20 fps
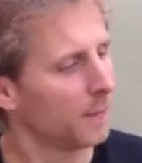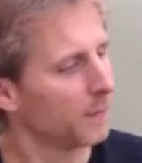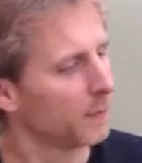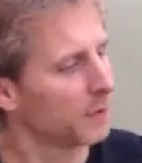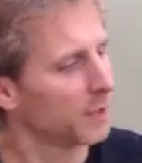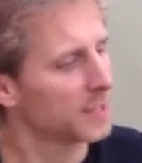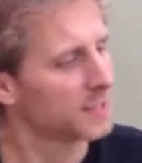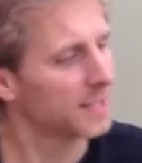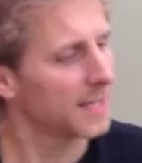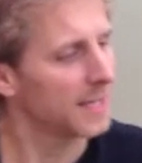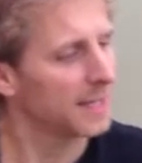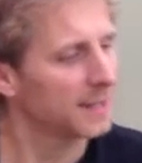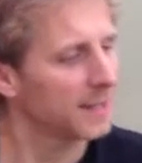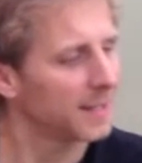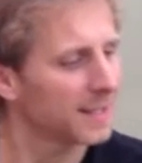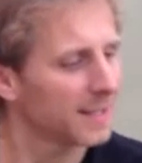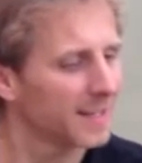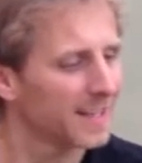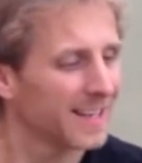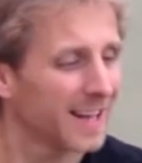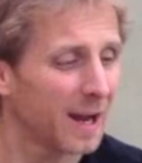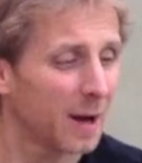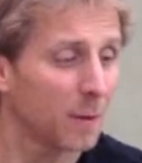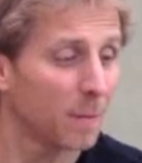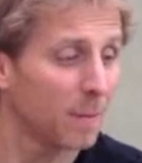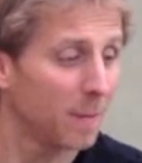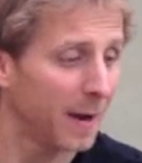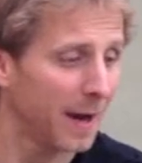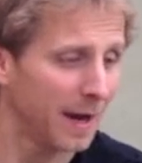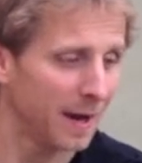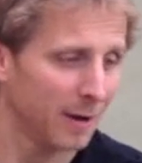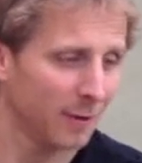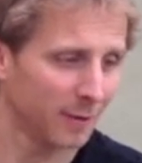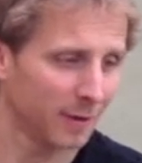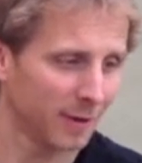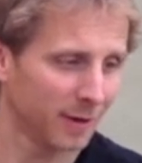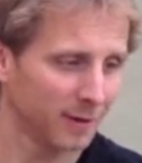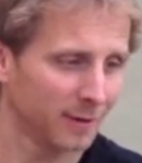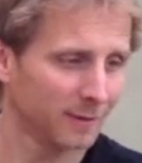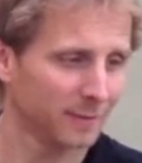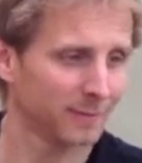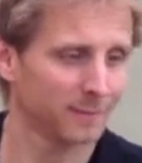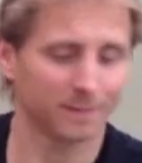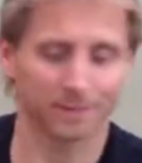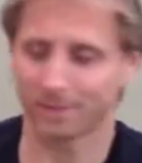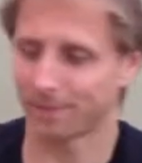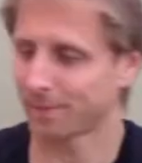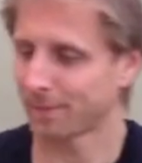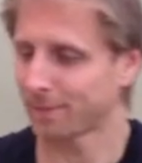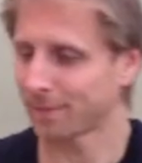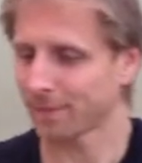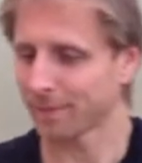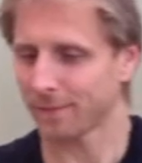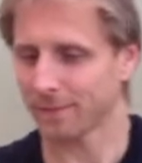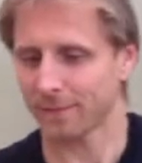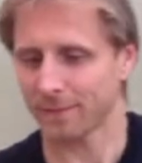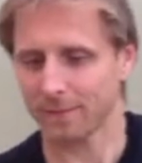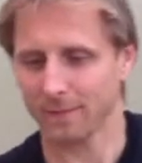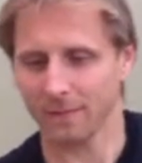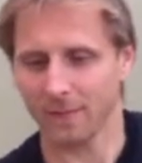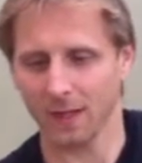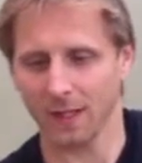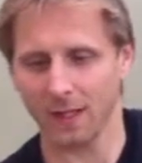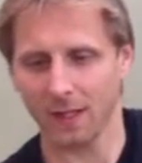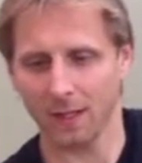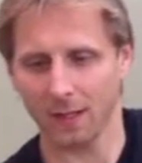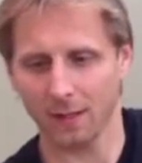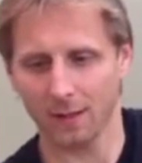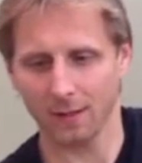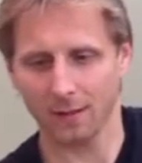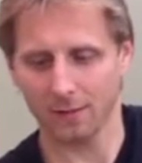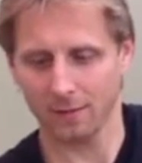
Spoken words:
I'm going to take the cacao powder here.